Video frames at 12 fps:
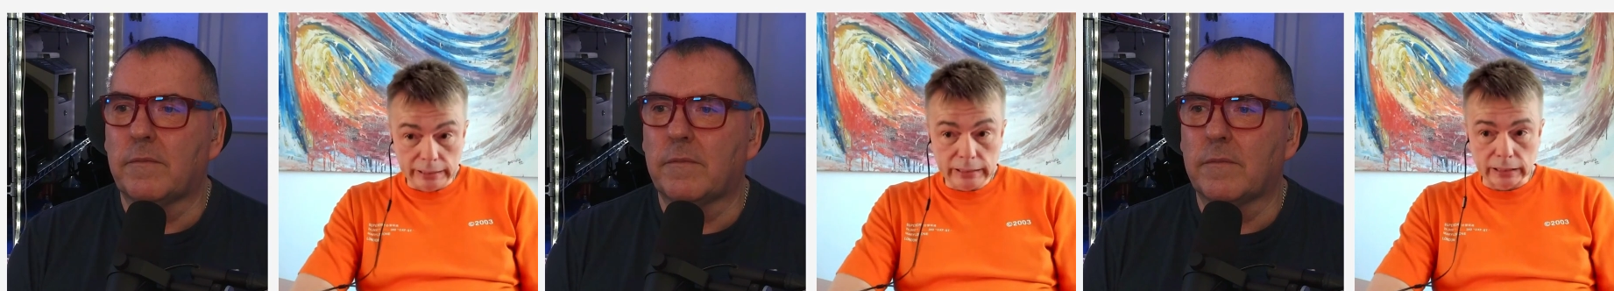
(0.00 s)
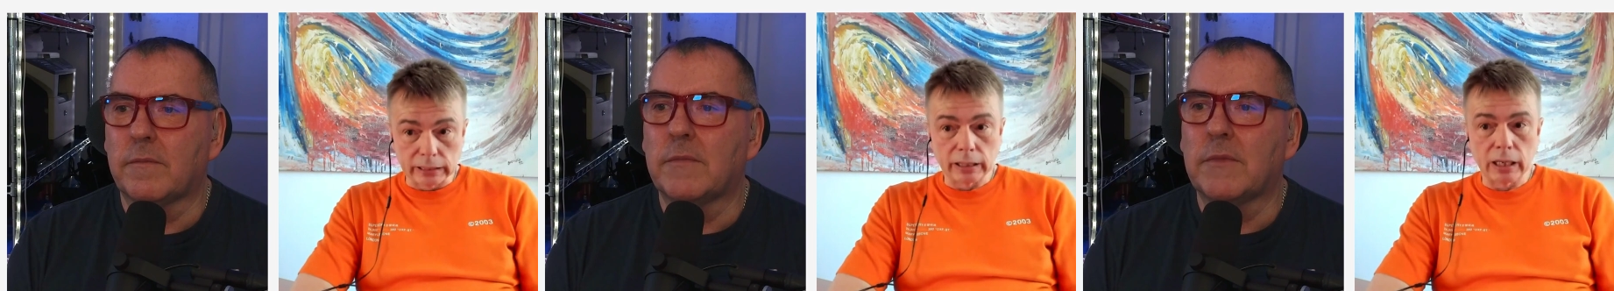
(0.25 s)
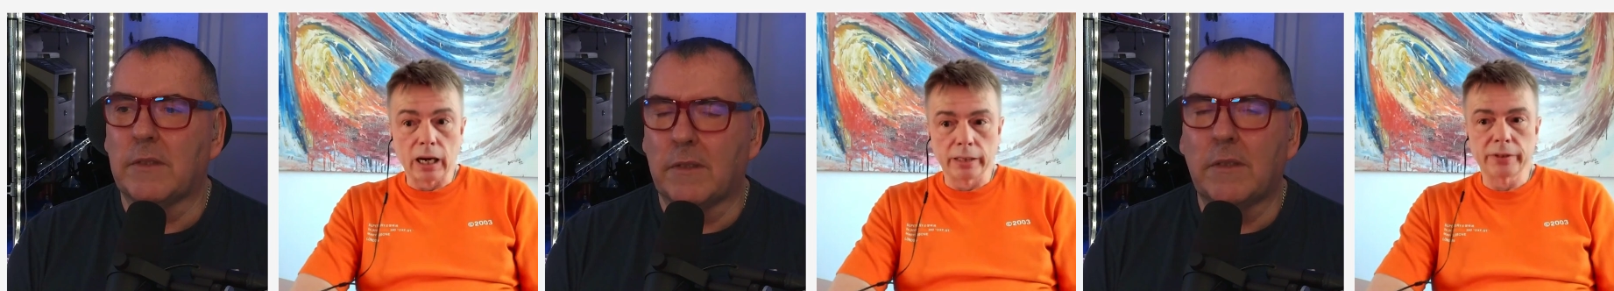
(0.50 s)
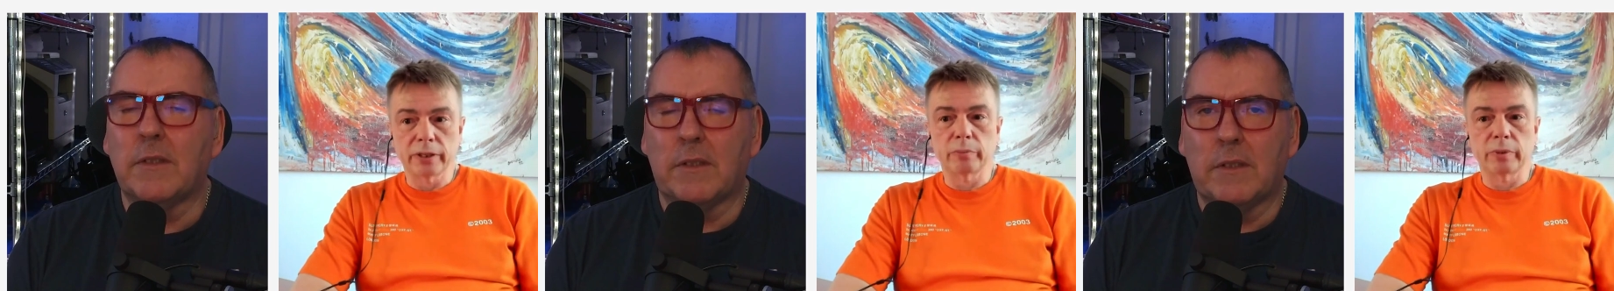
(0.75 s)
Speaker 1: literally
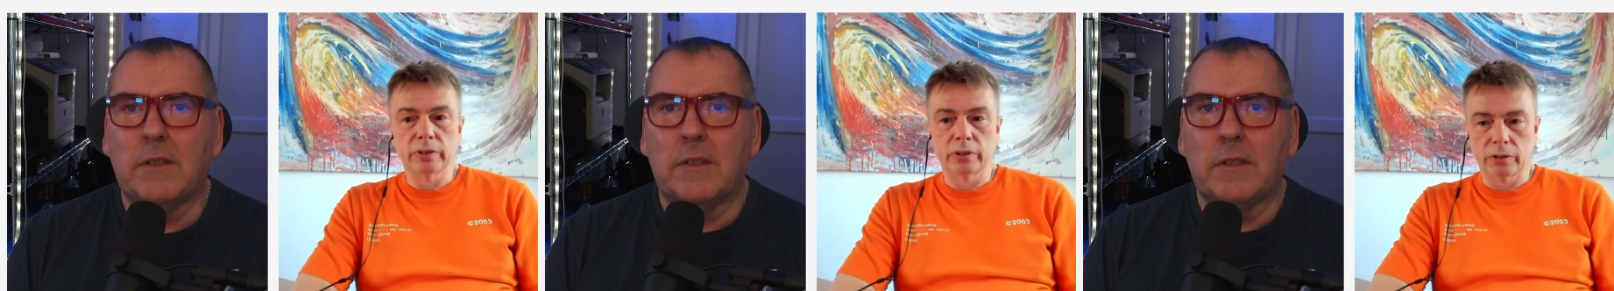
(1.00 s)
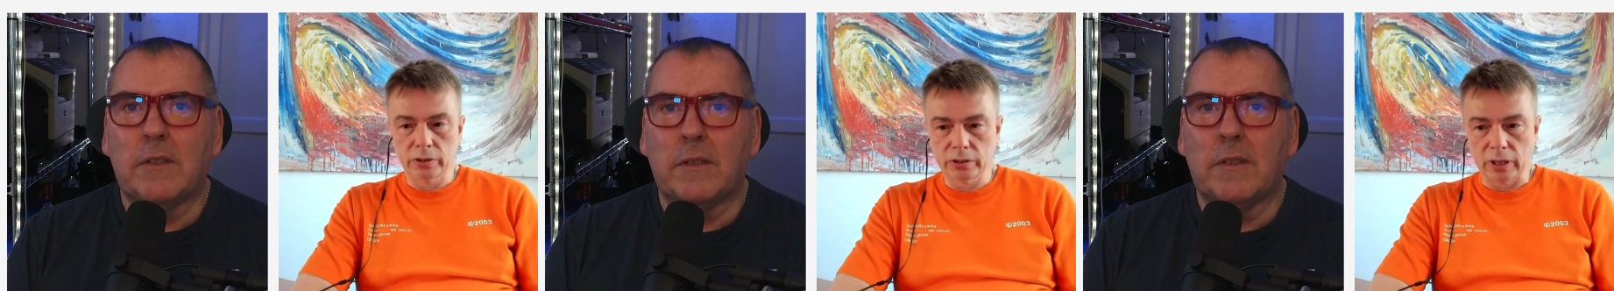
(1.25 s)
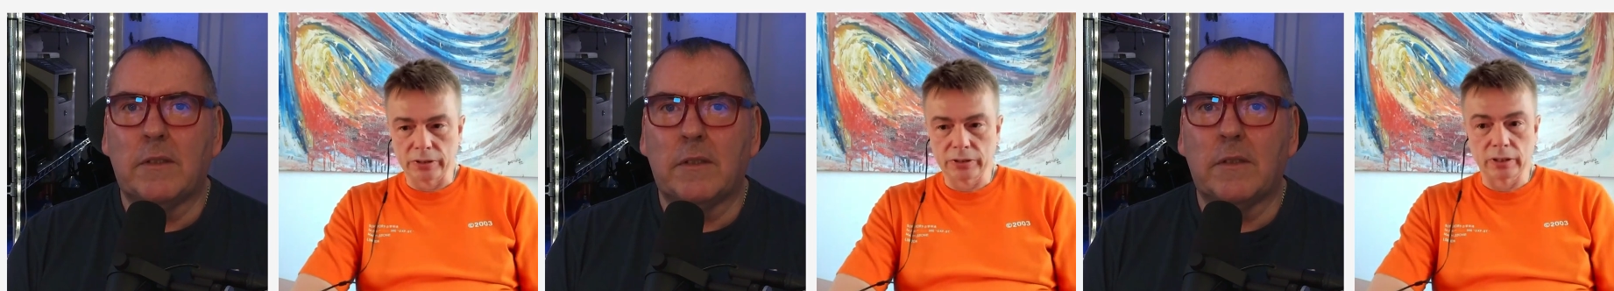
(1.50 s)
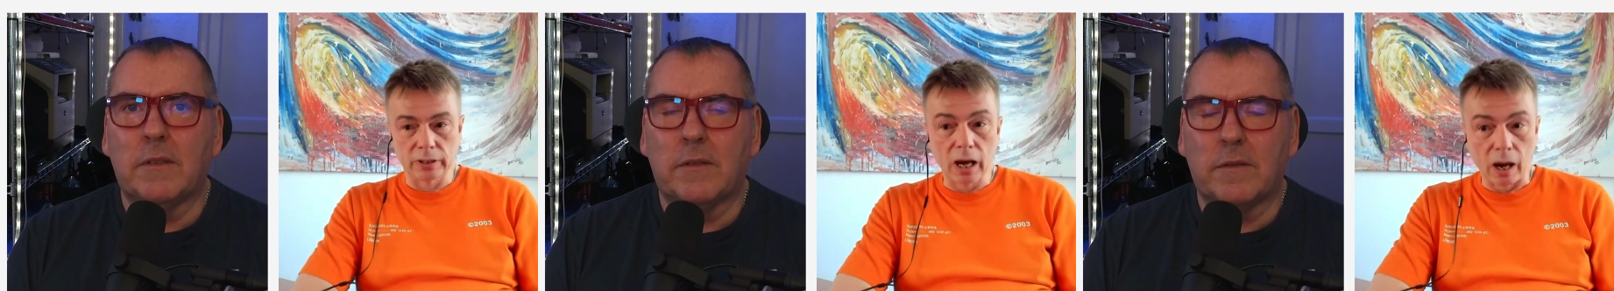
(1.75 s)
100 messages
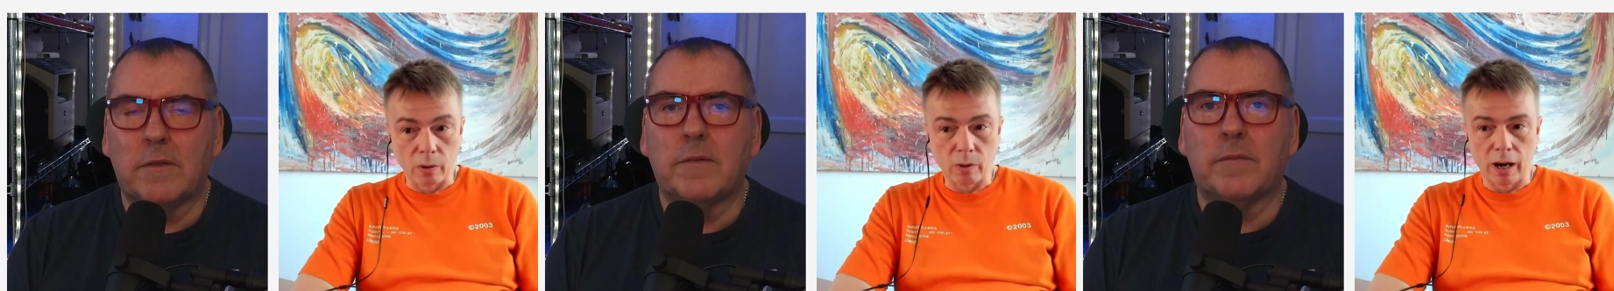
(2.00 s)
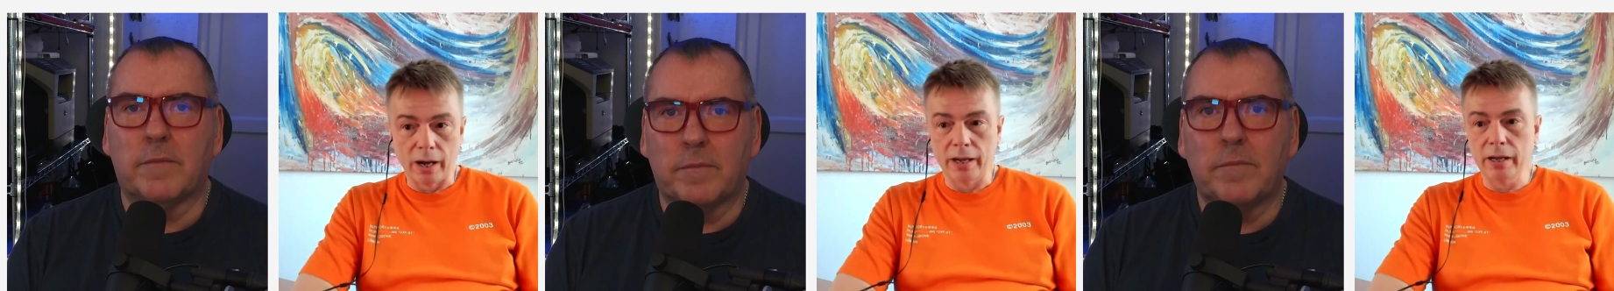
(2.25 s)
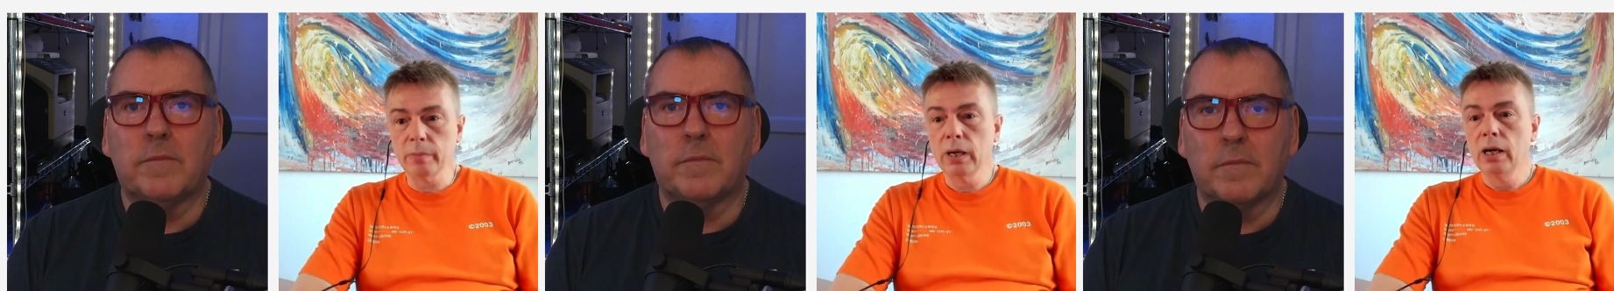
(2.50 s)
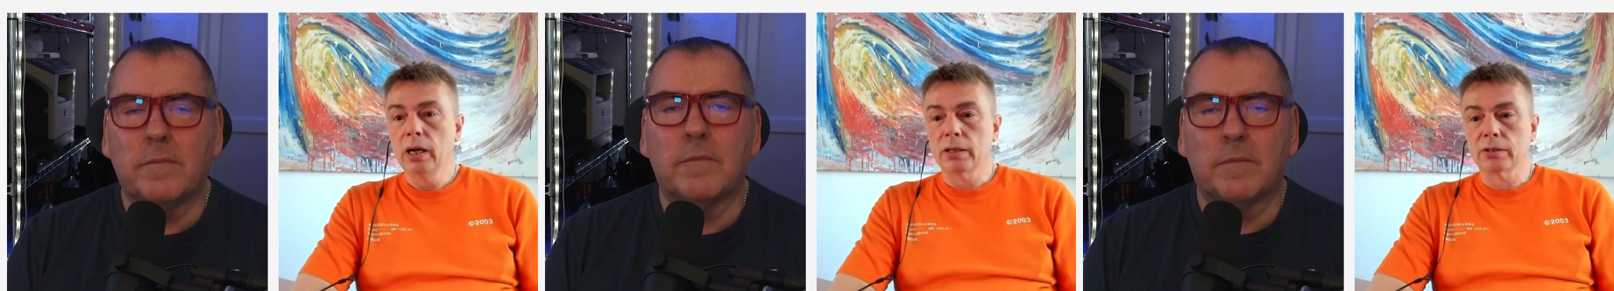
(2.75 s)
asking how i
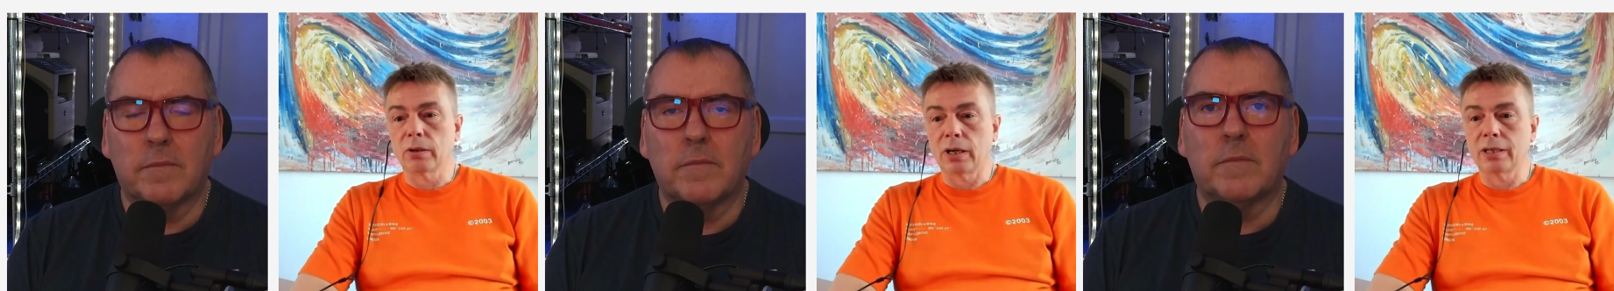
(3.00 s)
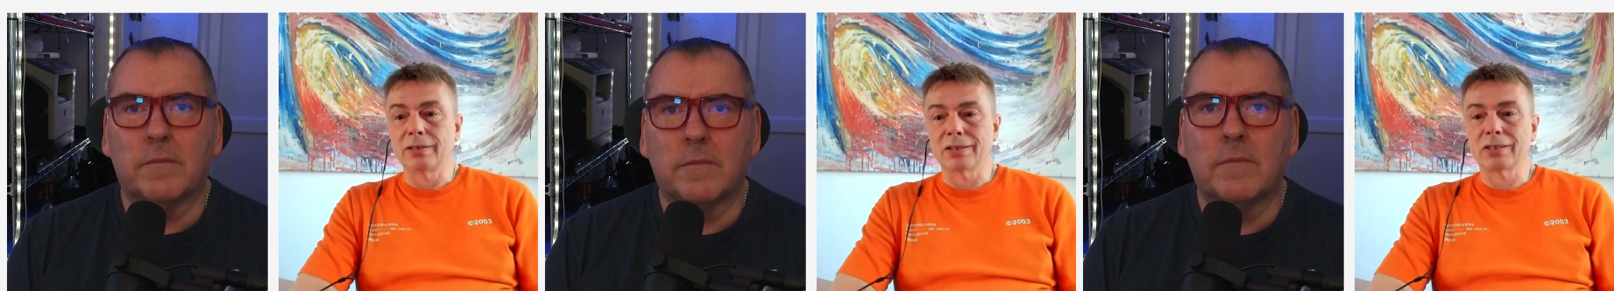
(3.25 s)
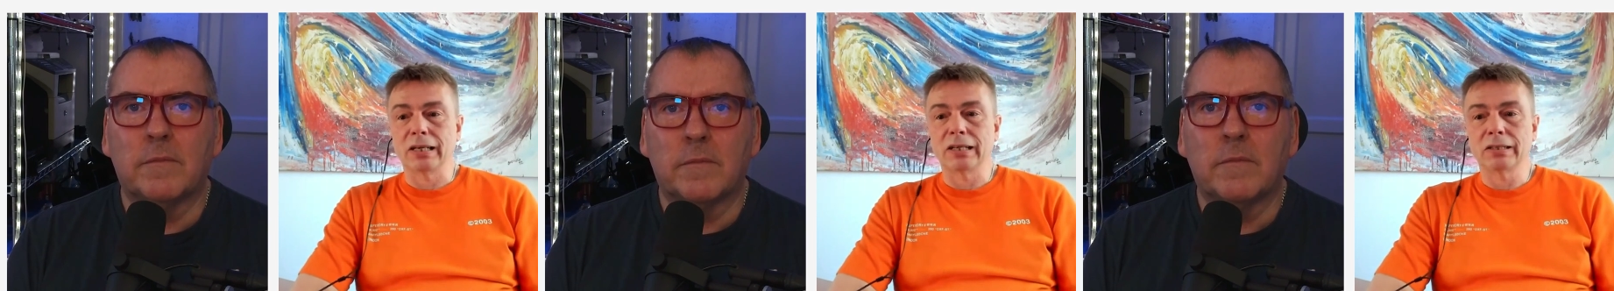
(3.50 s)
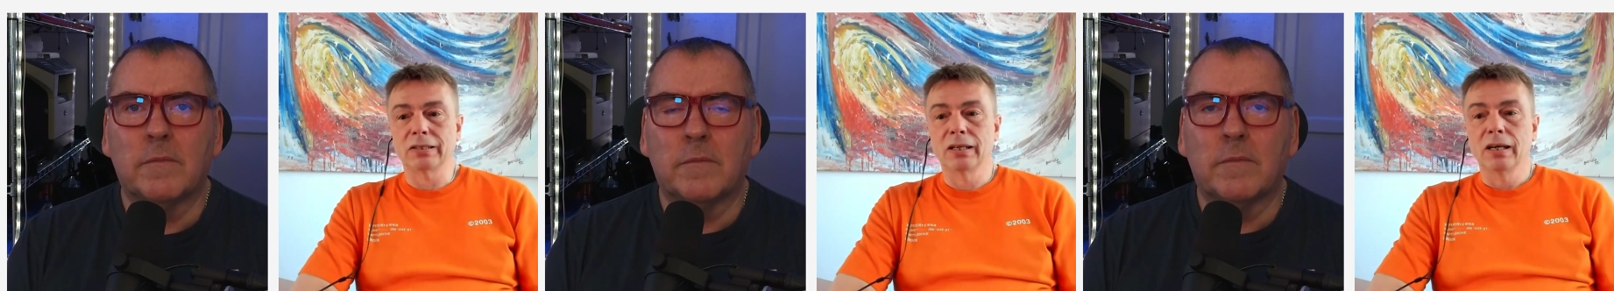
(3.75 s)
am so i
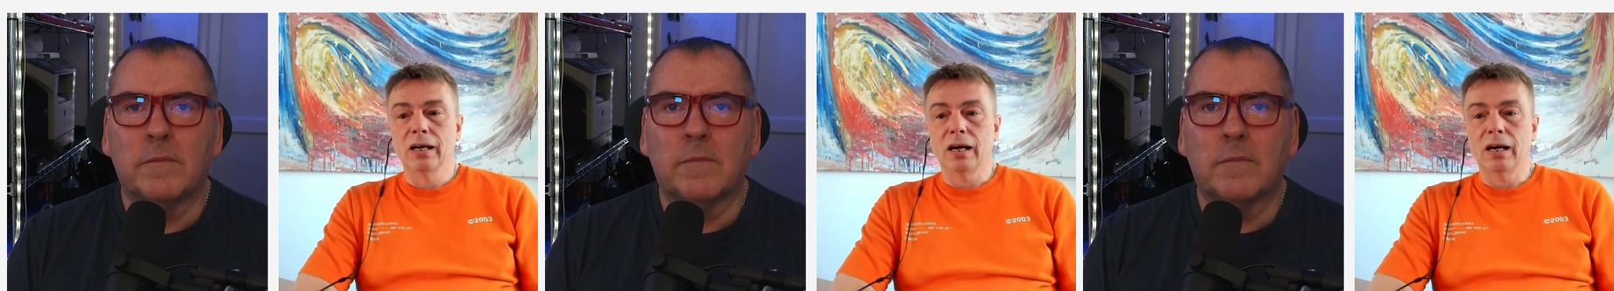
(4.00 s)
decide